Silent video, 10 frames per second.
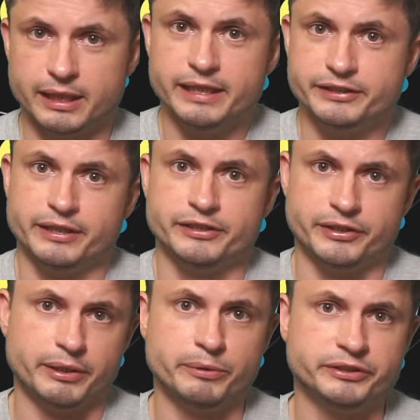Einstein's
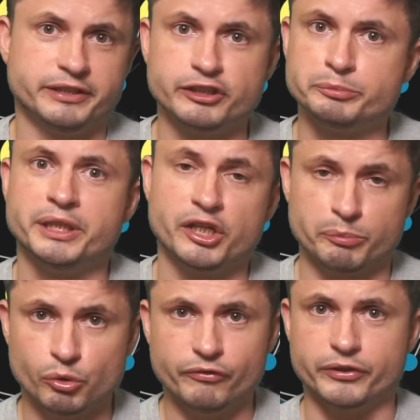theories explain
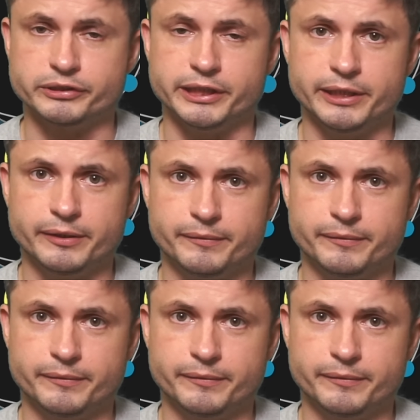it perfectly,